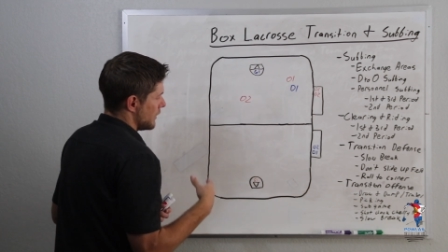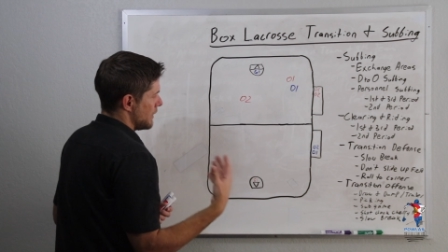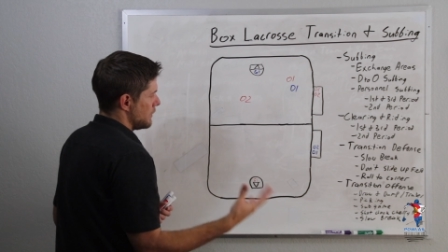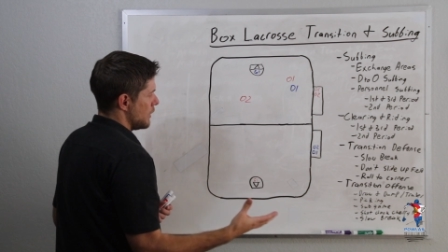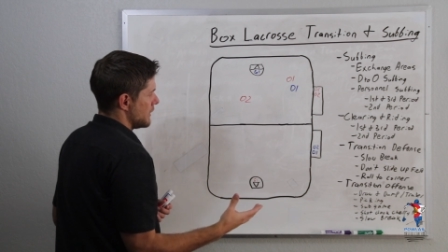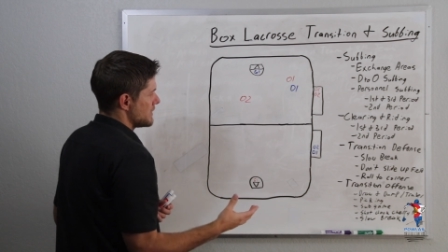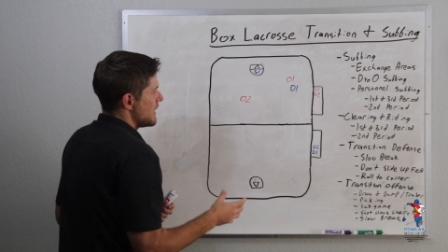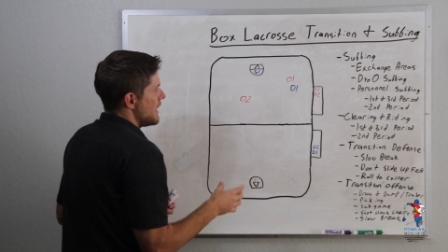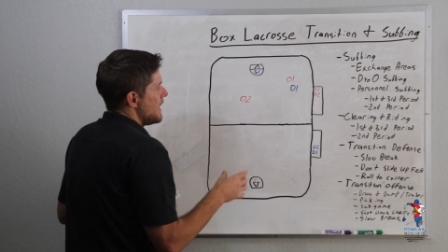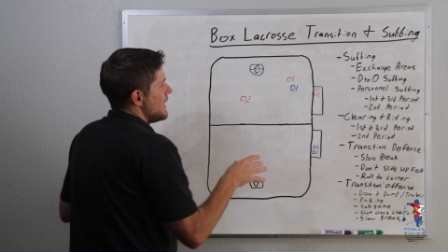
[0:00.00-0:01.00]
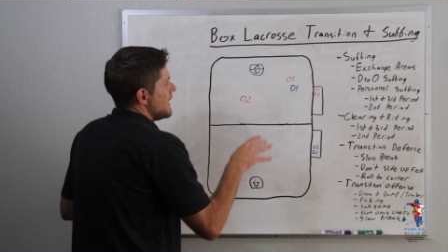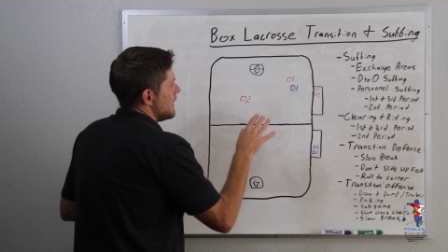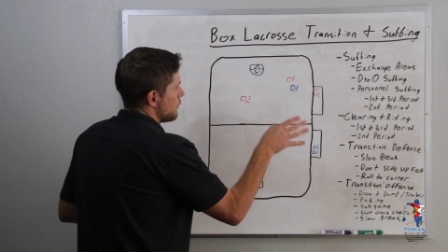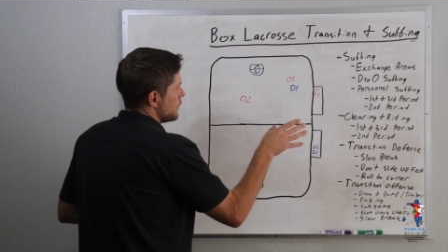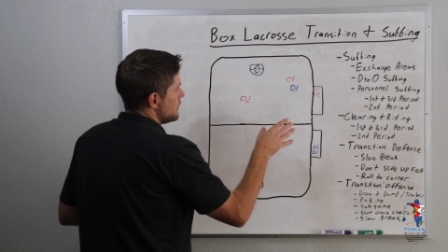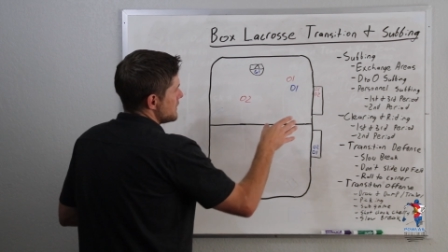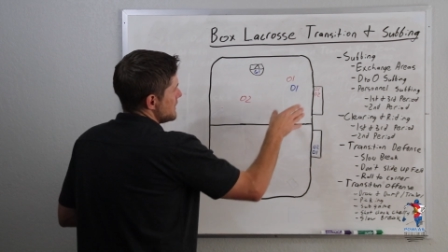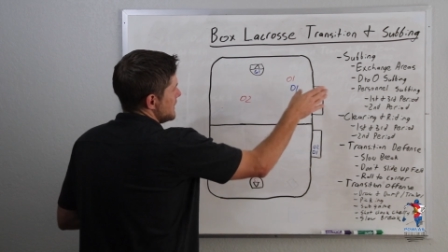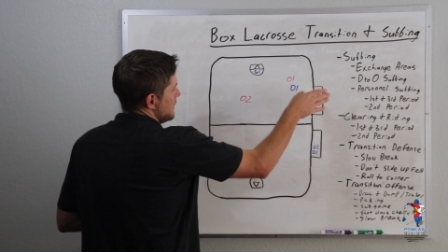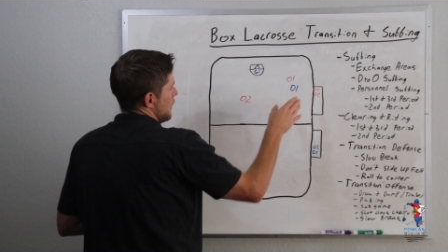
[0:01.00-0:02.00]
Now notice, if we're
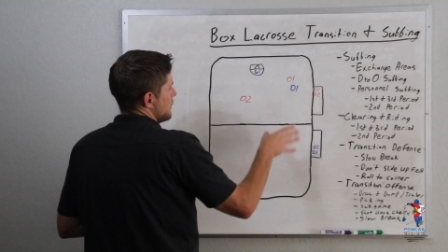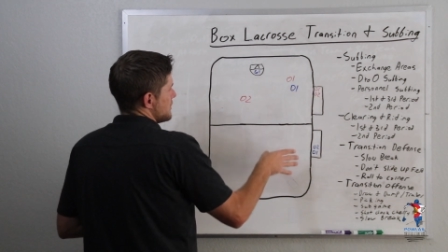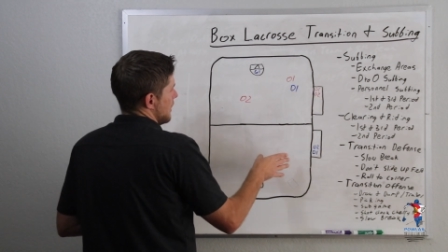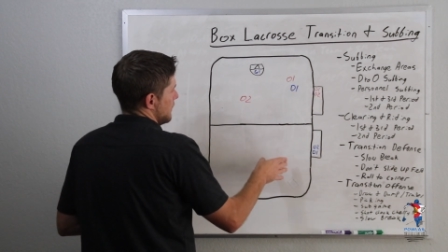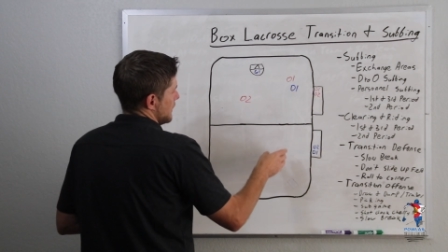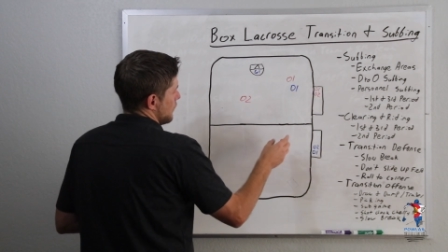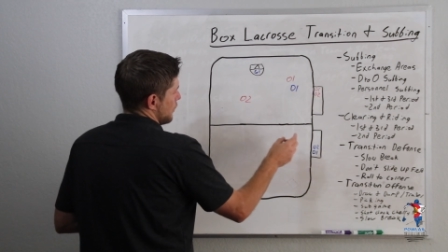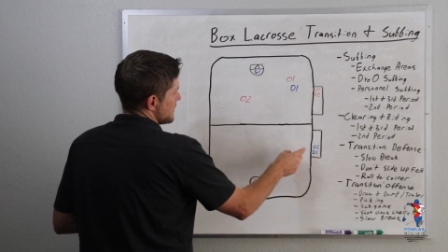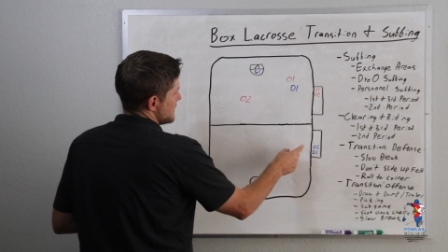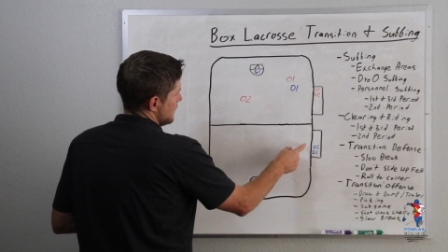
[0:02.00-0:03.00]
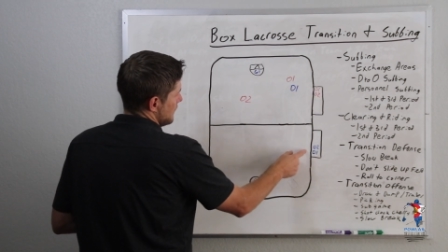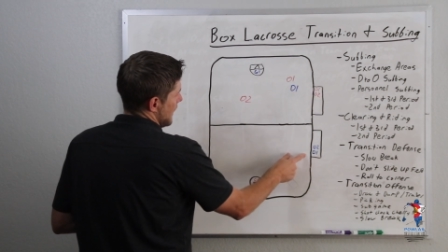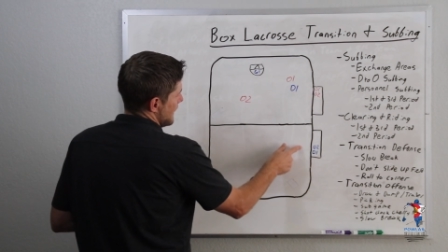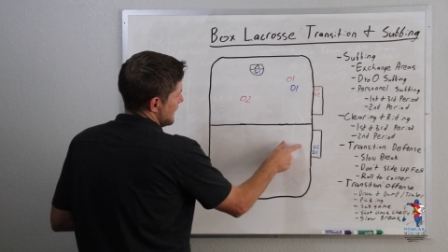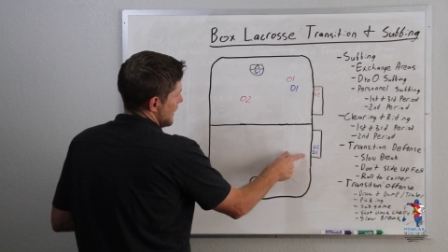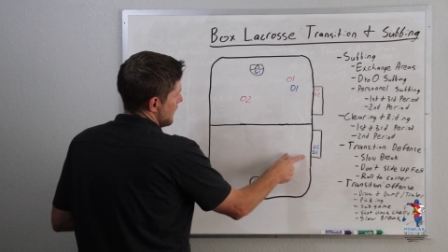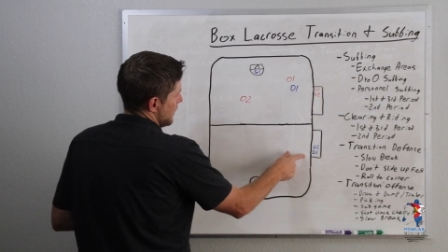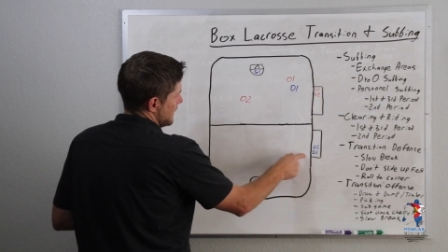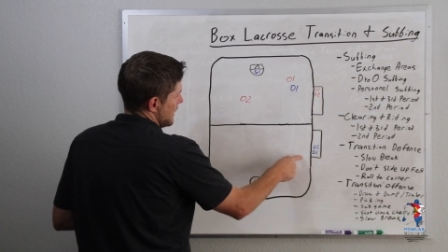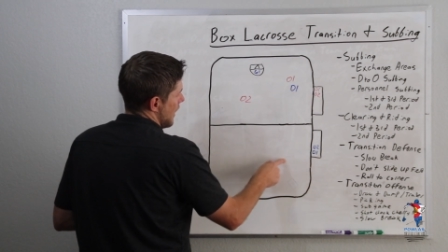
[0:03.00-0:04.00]
using D to O subbing, we're still lining up
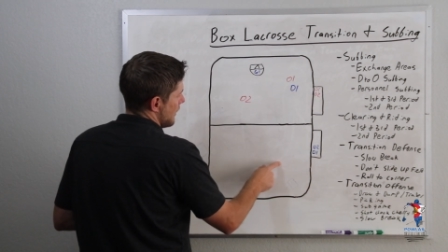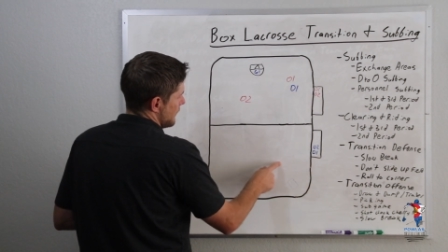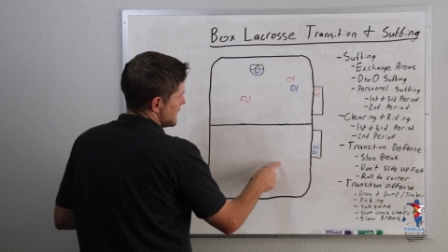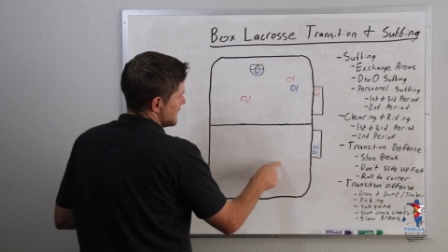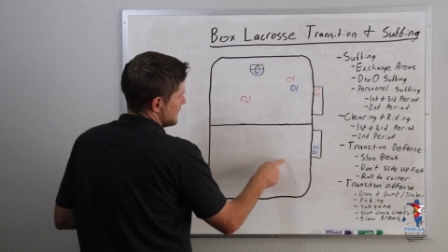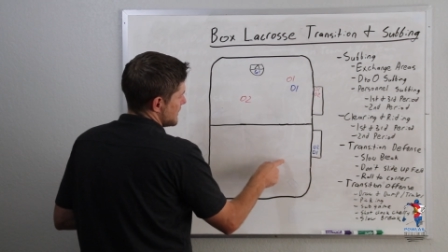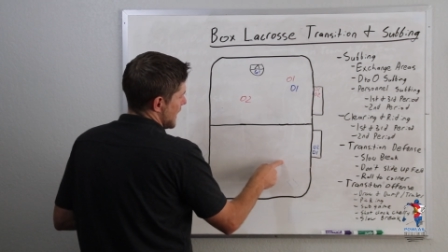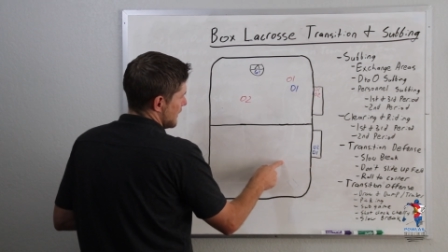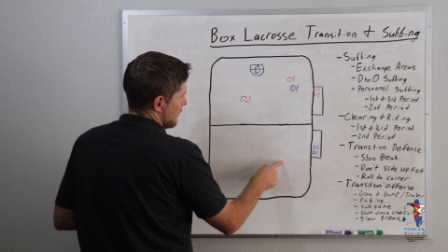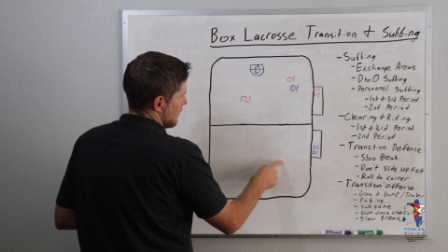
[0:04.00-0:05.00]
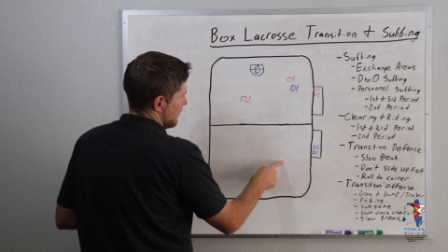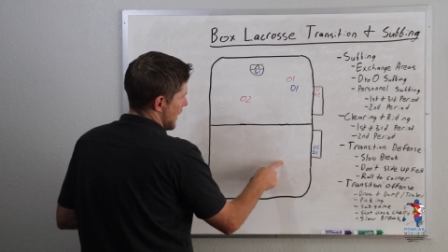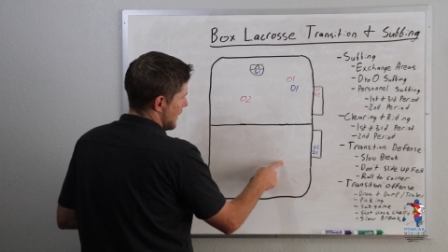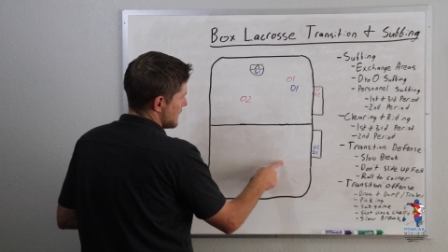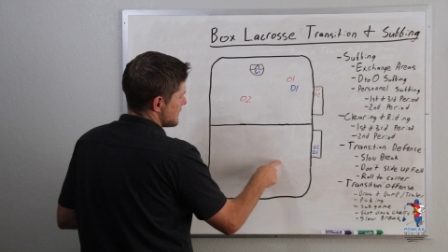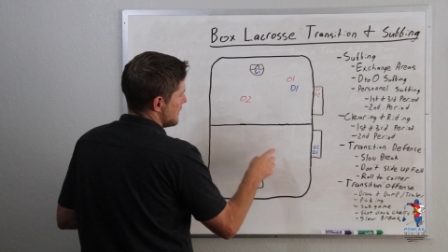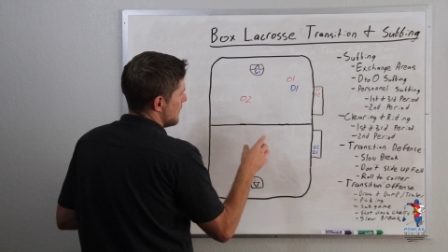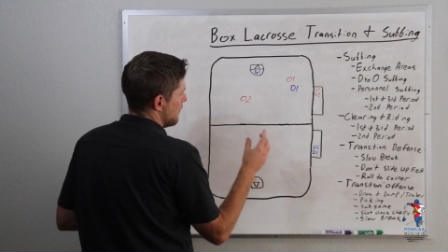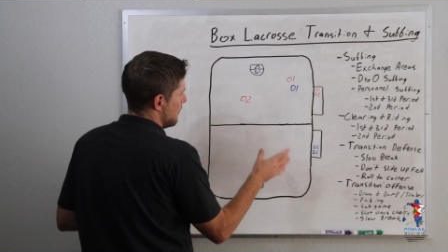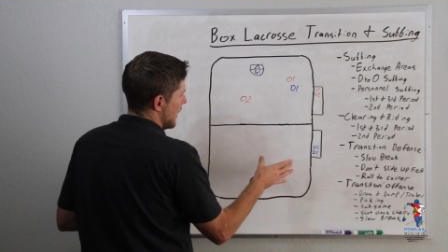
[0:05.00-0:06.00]
at the offensive side of our box,
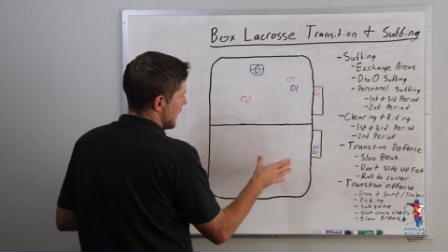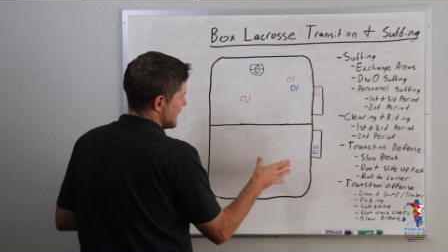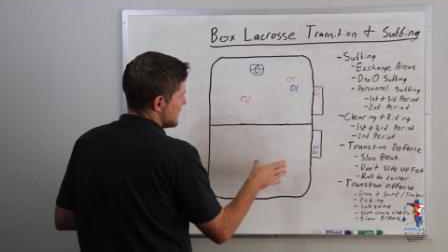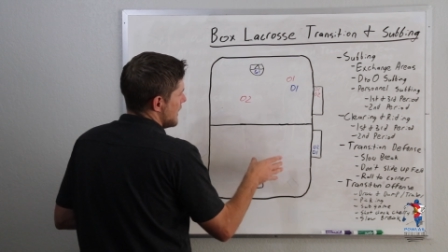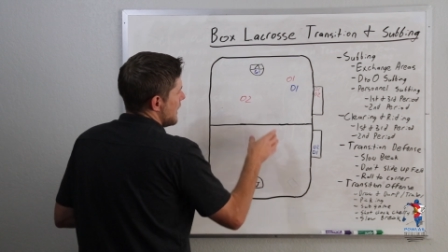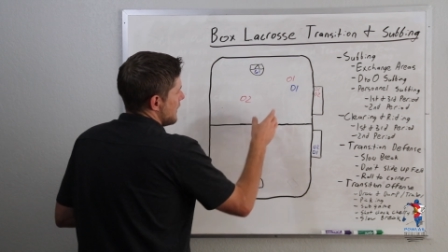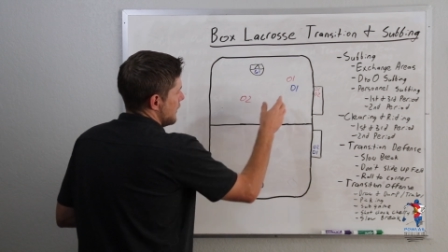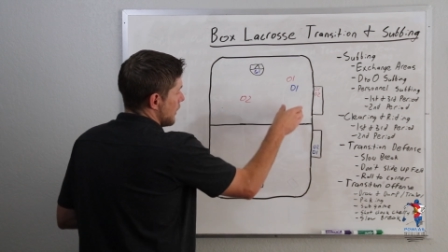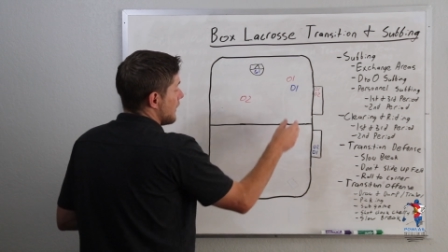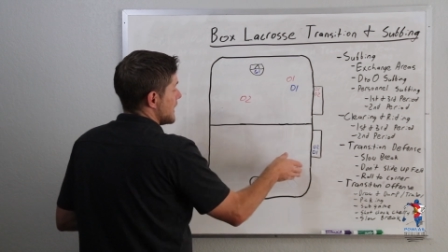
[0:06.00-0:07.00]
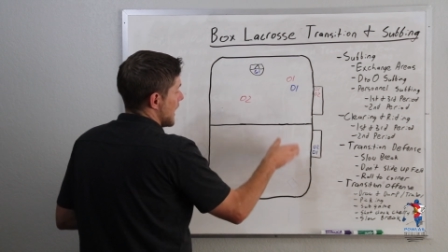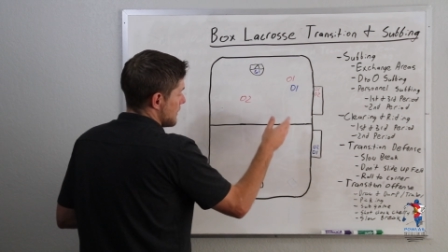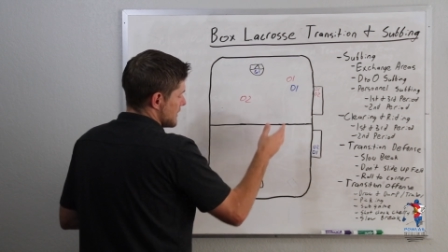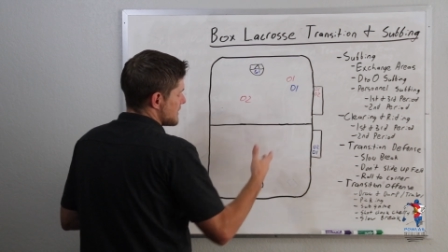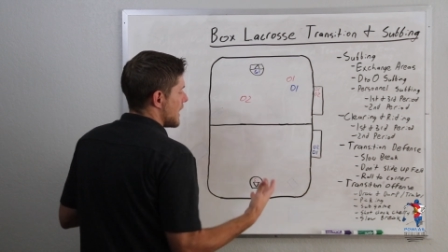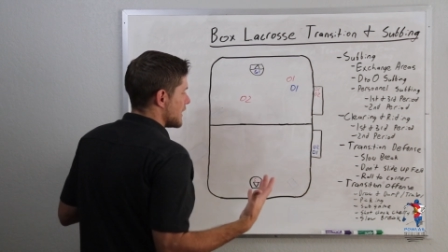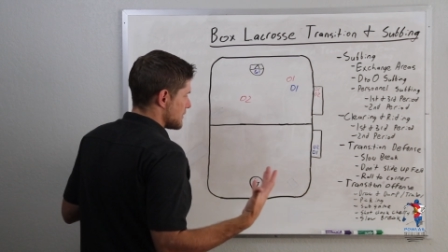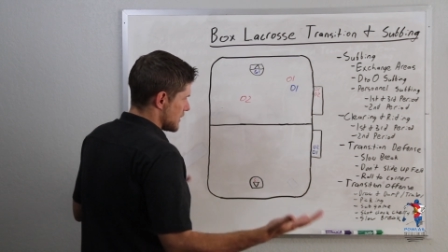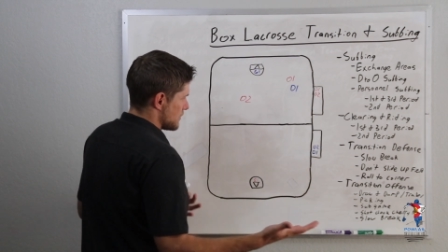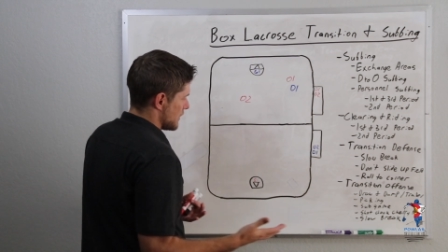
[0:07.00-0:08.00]
but they're on the opposite sides
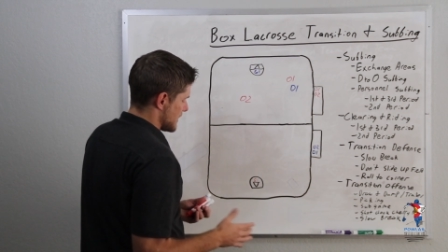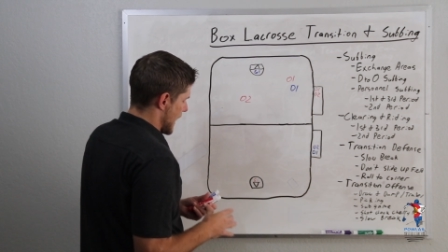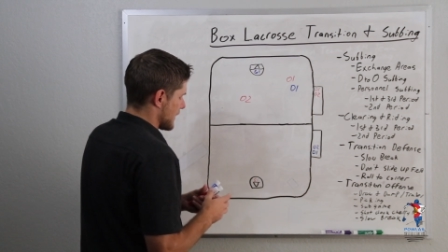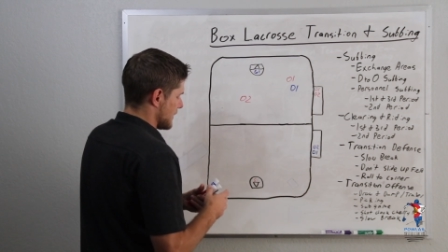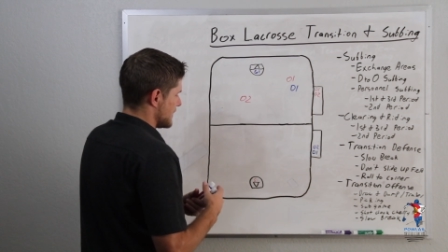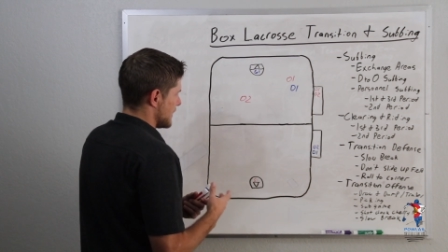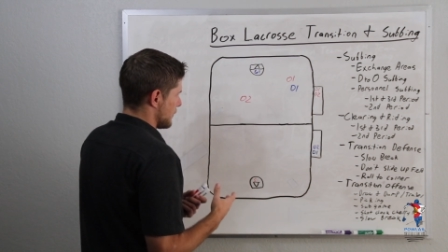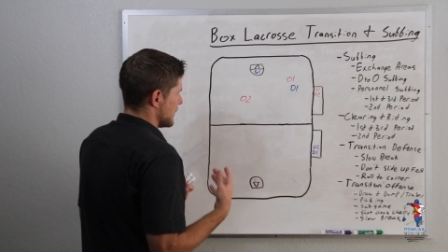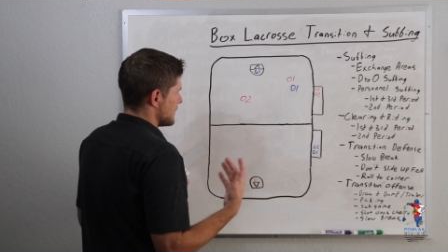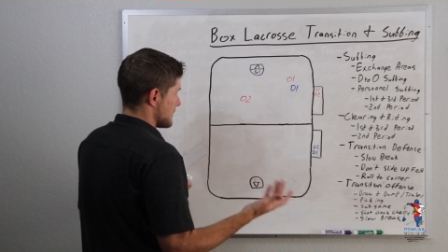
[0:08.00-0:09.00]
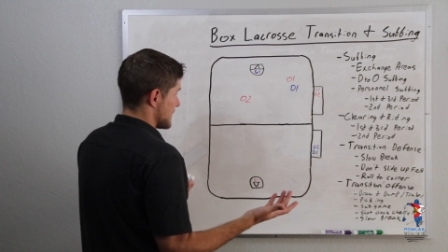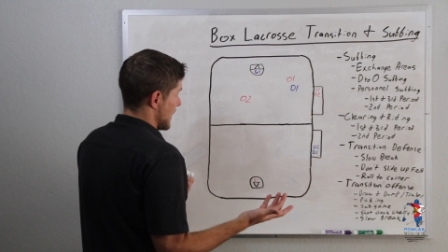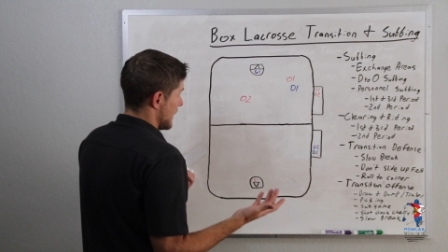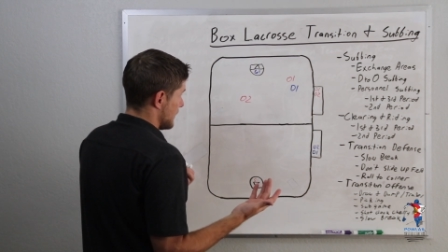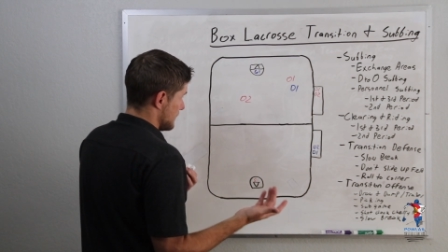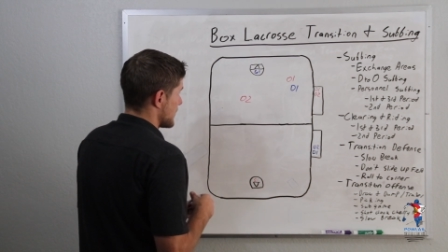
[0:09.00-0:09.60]
because we're attacking a different side.